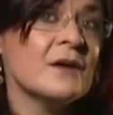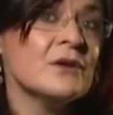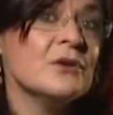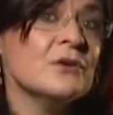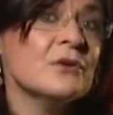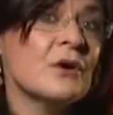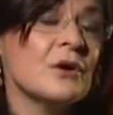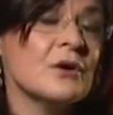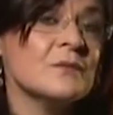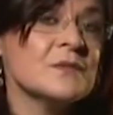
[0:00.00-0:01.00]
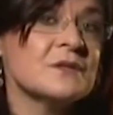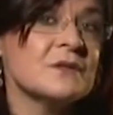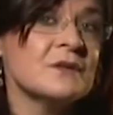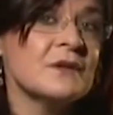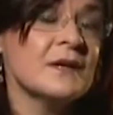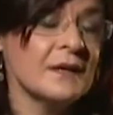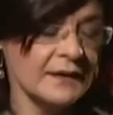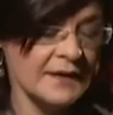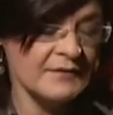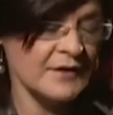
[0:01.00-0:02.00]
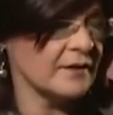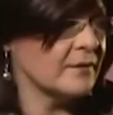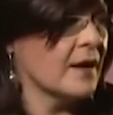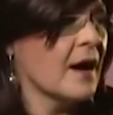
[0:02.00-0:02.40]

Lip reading: new home to live in.